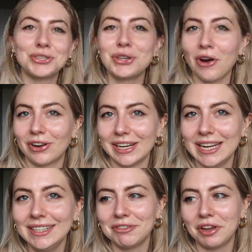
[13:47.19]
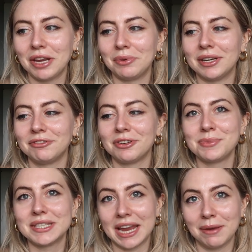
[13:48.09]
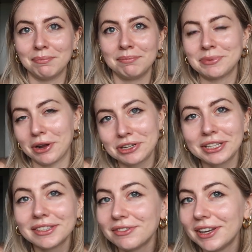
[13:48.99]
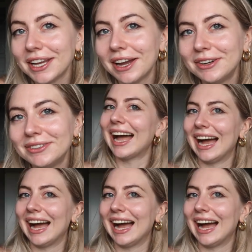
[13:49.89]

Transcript: Sorry if anyone from same is watching this video.